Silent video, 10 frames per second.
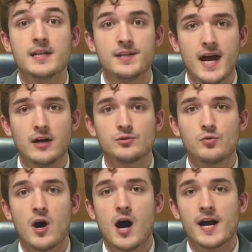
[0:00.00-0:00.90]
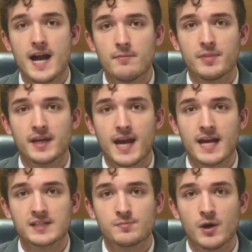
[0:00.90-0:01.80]
Now to our iambic
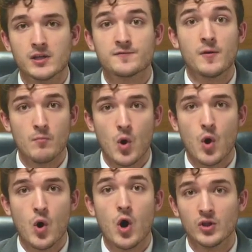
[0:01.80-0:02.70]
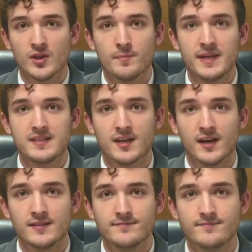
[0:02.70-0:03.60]
expert for more on the meter.